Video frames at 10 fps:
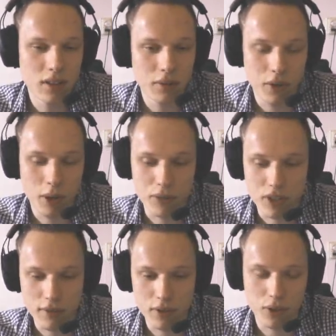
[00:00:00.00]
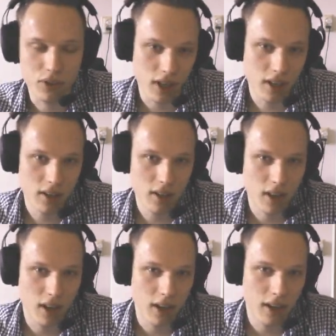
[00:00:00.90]
from seven to ten,
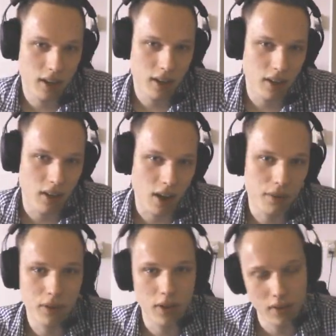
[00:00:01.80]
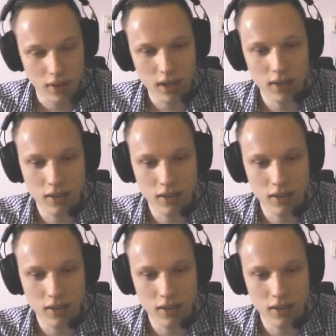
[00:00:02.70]
and after that,